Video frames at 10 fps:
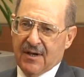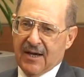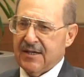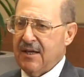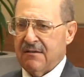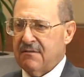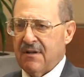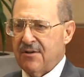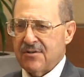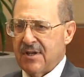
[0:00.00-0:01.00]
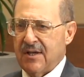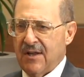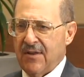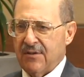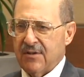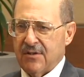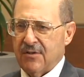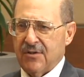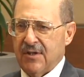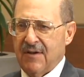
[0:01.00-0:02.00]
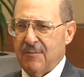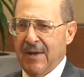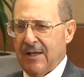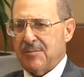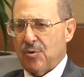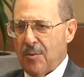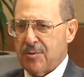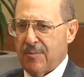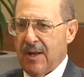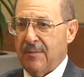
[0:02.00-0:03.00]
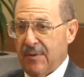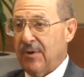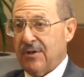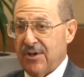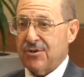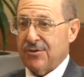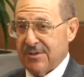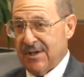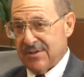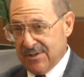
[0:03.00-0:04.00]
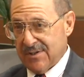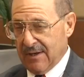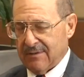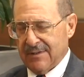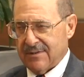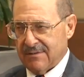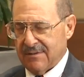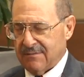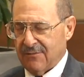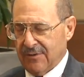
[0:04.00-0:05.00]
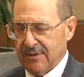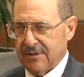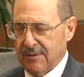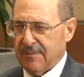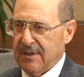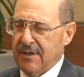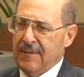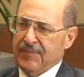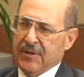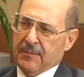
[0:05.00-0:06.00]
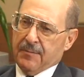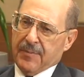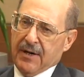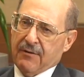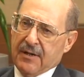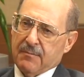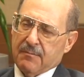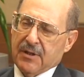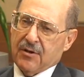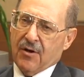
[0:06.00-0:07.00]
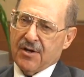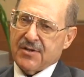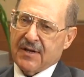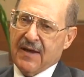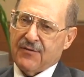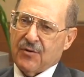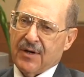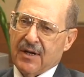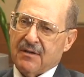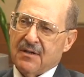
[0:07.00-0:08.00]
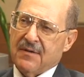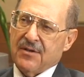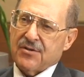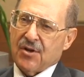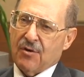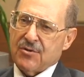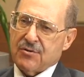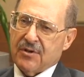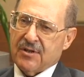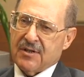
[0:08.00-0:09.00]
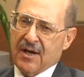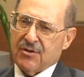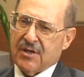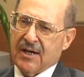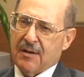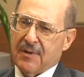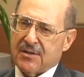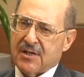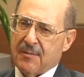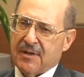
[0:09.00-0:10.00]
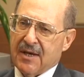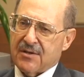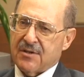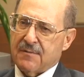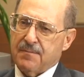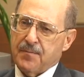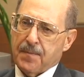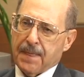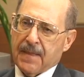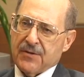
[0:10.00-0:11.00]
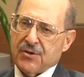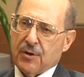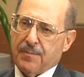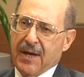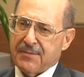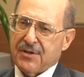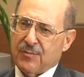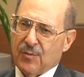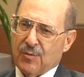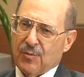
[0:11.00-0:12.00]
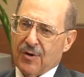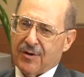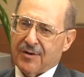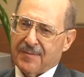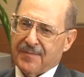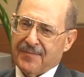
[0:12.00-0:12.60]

I can't understand how you have a malabsorption problem, they want to cut your intestines out. That's really dumb. But at any rate, because they have you on a salt-restricted diet, you cannot make stomach acid, so your pepsin won't work,